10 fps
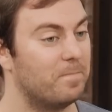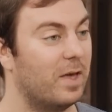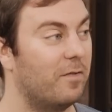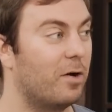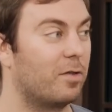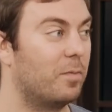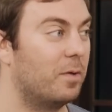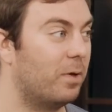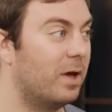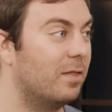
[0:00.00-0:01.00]
they've also
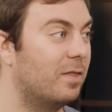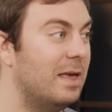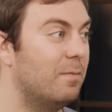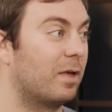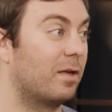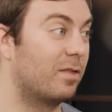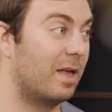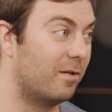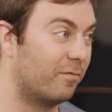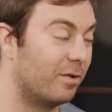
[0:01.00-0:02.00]
been playing teams like
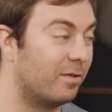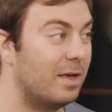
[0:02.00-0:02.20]
Stanford,